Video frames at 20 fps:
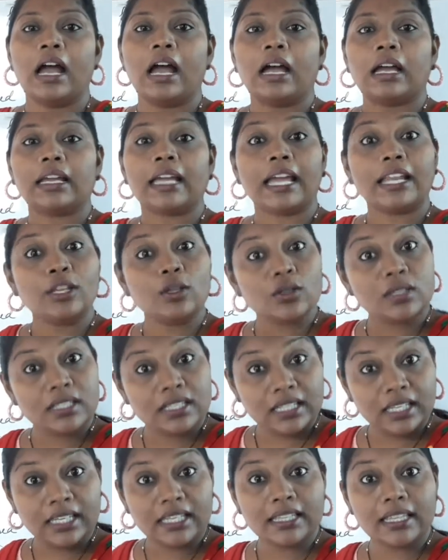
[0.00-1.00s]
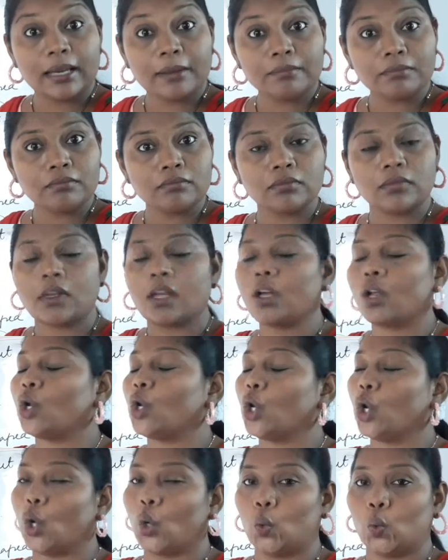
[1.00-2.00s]
Can you see them?
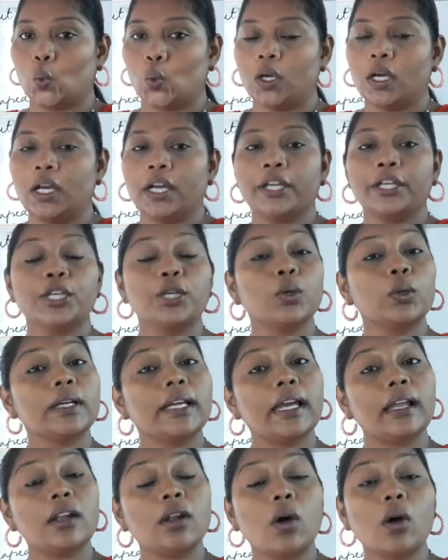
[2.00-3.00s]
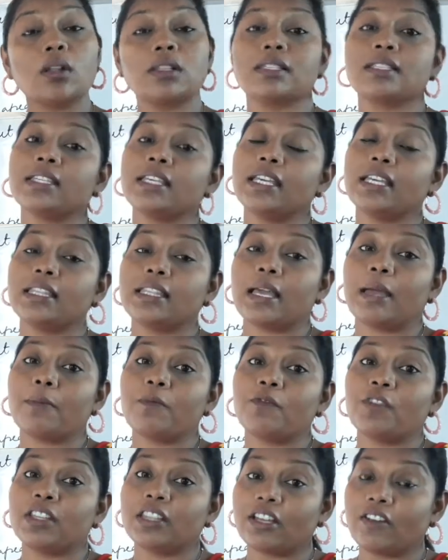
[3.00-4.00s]
No. You cannot see them
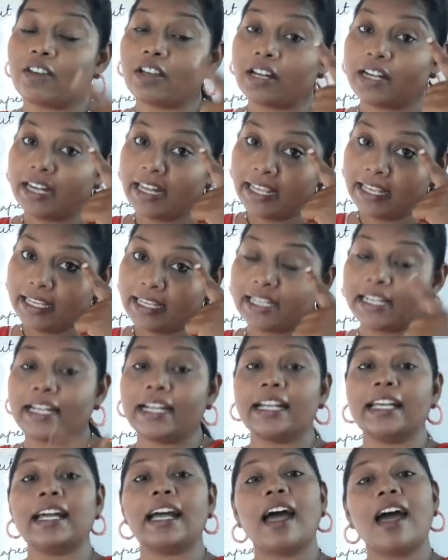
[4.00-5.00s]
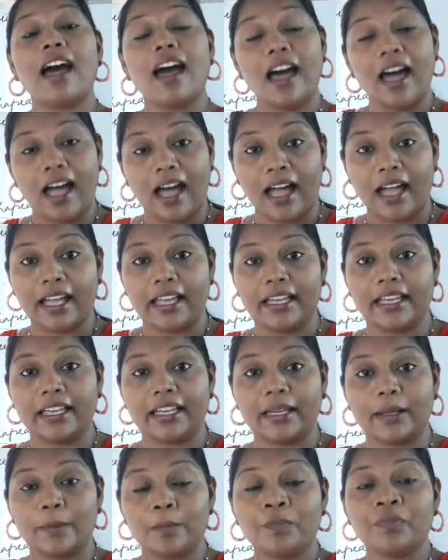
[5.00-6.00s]
with our naked
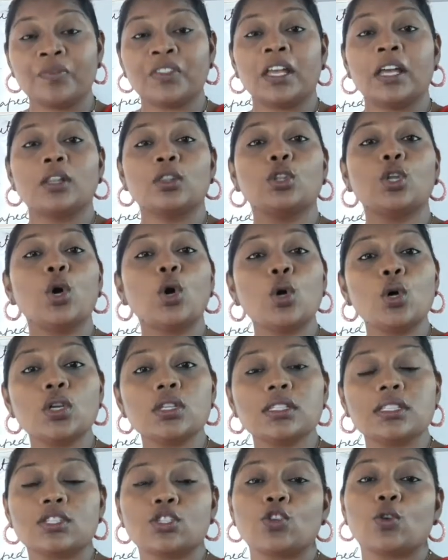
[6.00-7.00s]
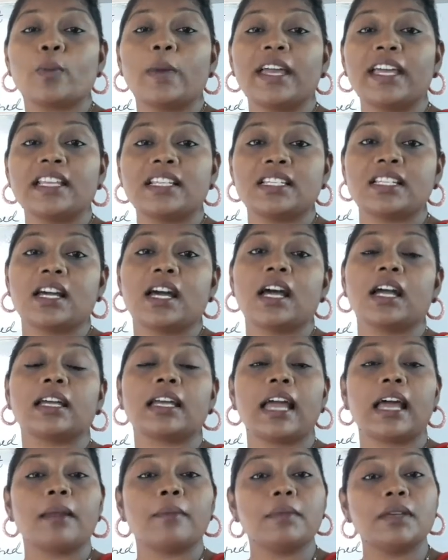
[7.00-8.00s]
eye. Those stomata
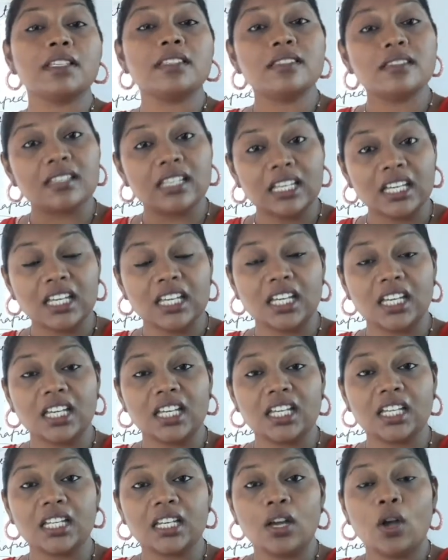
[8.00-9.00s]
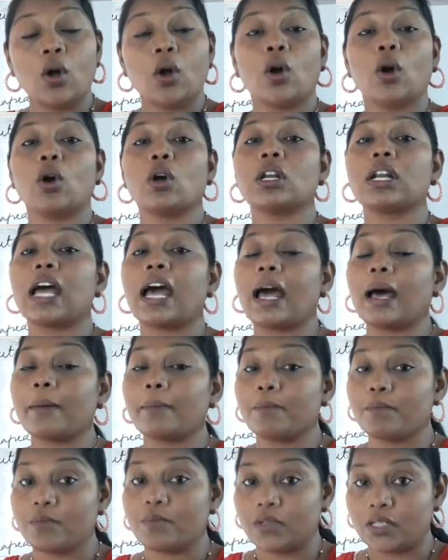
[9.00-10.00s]
can be seen or
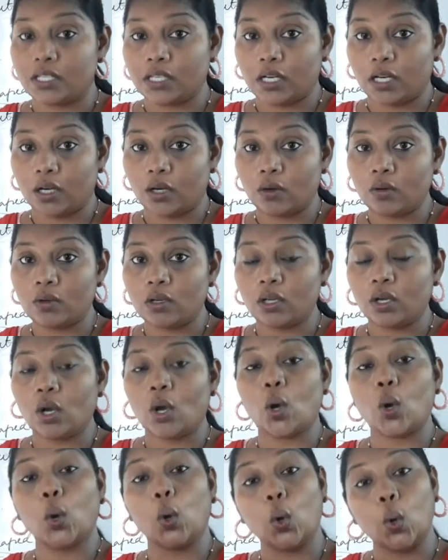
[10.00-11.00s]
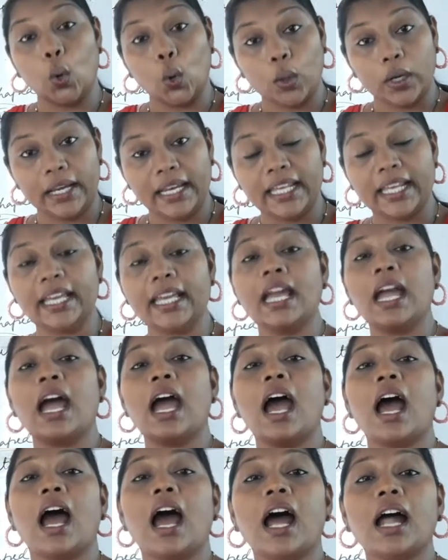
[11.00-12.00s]
observed only
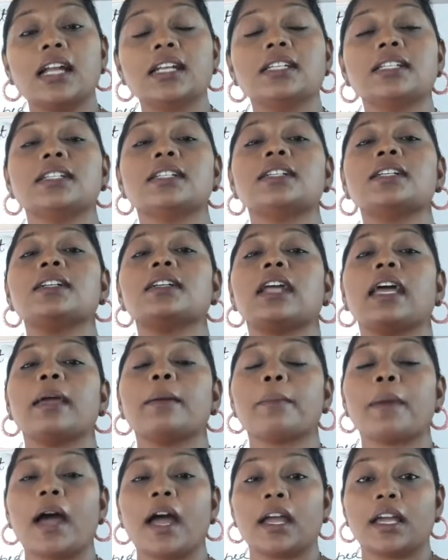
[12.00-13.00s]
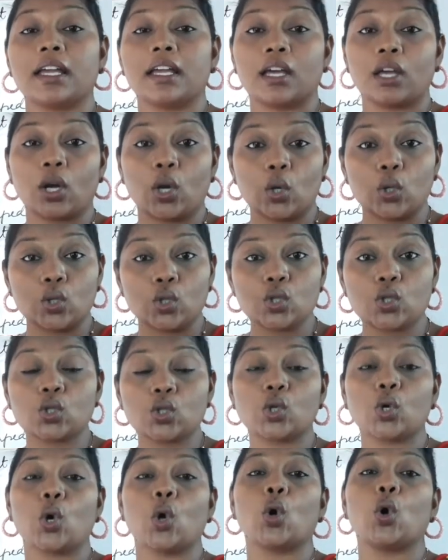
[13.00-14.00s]
under a
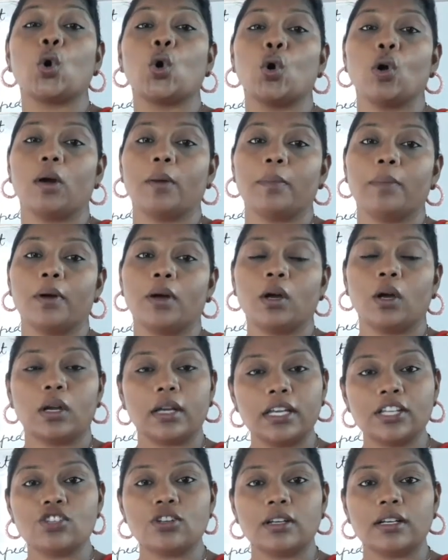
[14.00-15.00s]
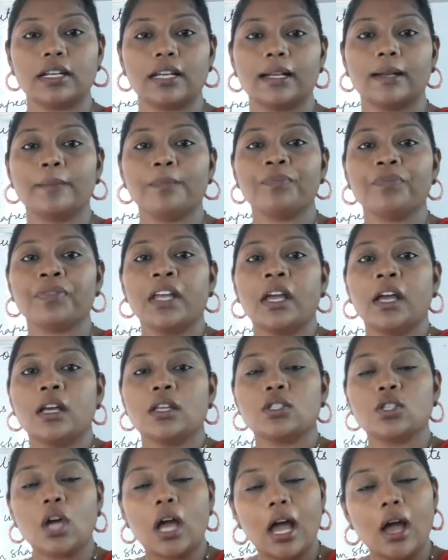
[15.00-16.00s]
microscope. Okay, children.
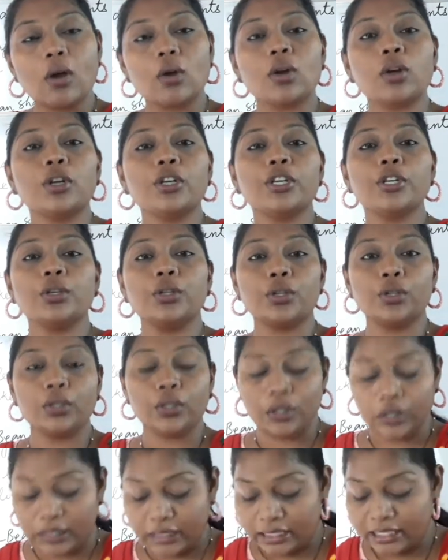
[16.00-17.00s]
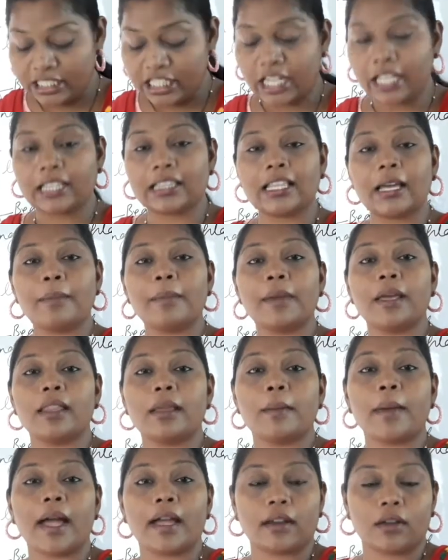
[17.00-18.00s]
So how could you check them in the
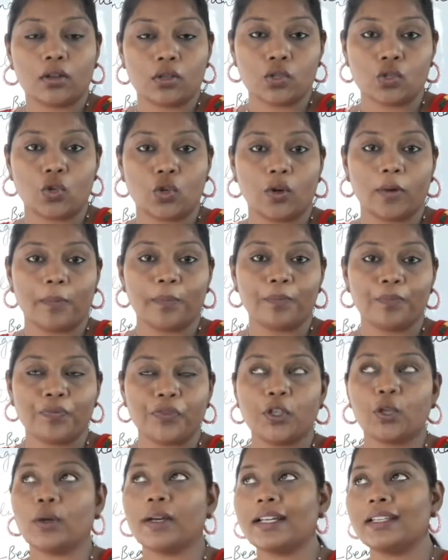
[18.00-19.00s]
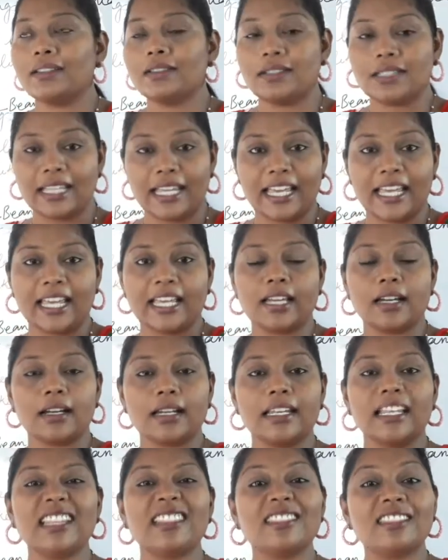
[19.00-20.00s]
microscope? You can take
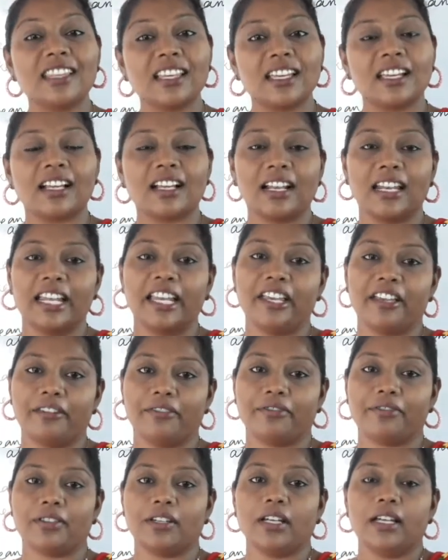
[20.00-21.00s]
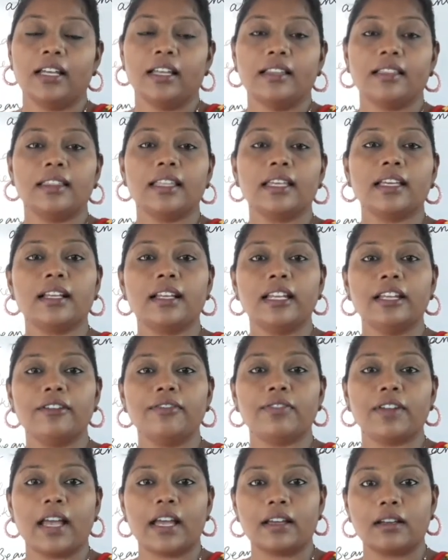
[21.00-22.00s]
any thick leaf
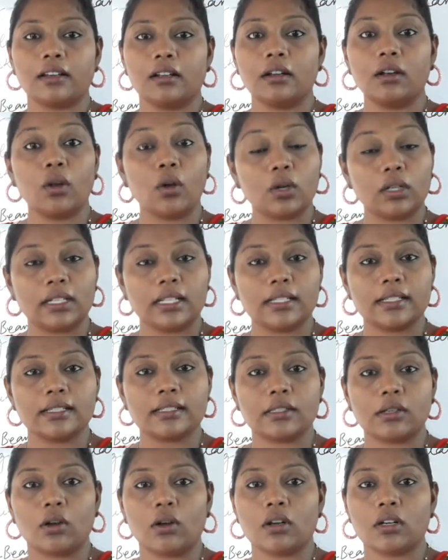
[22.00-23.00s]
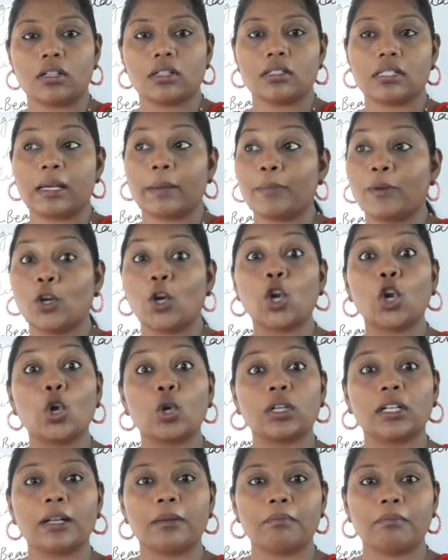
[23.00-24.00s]
like lotus or some
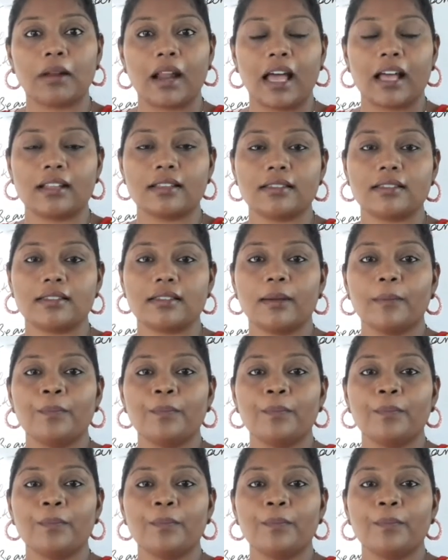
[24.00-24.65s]
croton plants.